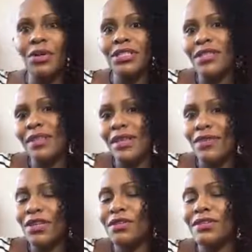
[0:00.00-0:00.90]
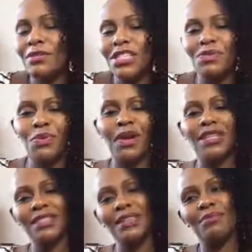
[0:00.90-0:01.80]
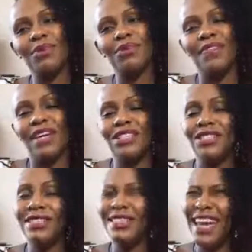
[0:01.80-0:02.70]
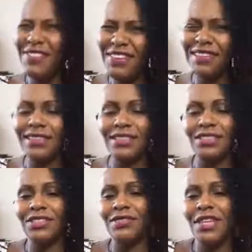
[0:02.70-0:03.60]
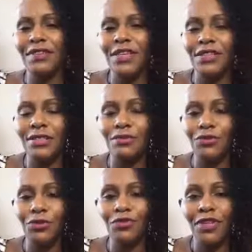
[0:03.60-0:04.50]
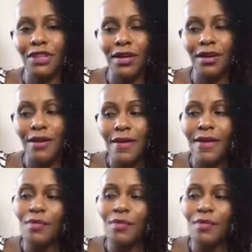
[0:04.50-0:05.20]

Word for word: It should have given you some inspiration and motivation. Definitely should have given you some food for thought.